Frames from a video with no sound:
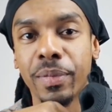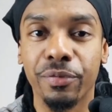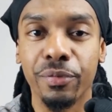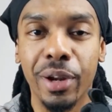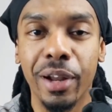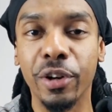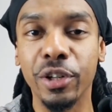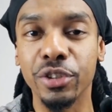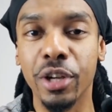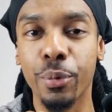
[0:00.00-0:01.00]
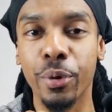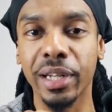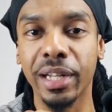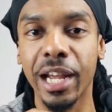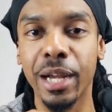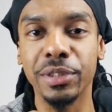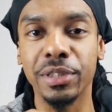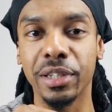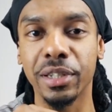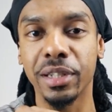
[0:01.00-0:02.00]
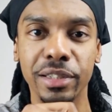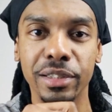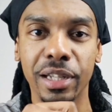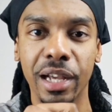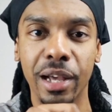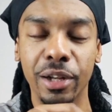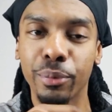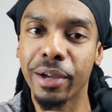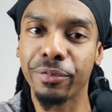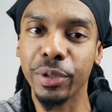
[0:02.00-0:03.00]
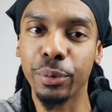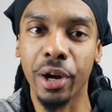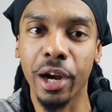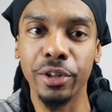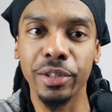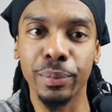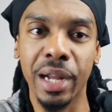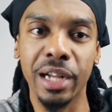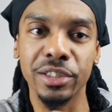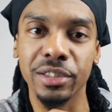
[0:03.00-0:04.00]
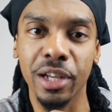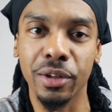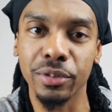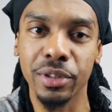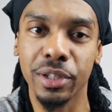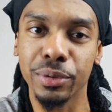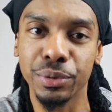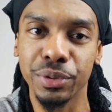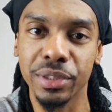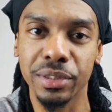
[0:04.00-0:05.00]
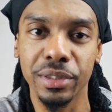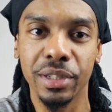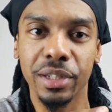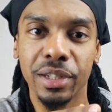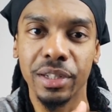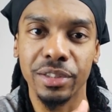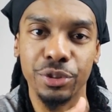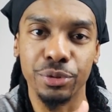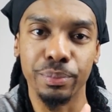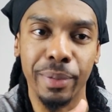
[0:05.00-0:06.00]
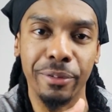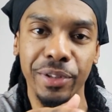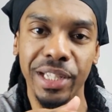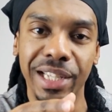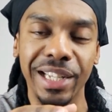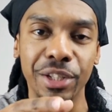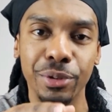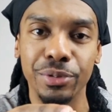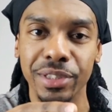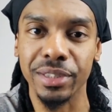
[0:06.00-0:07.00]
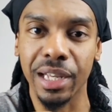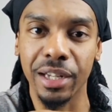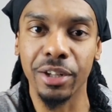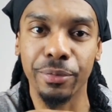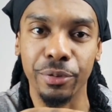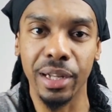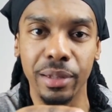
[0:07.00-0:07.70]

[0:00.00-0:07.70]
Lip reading: When I first started working at Amazon, I know my feet were hurting, but I just thought, you know, it was just my feet getting used to standing up for that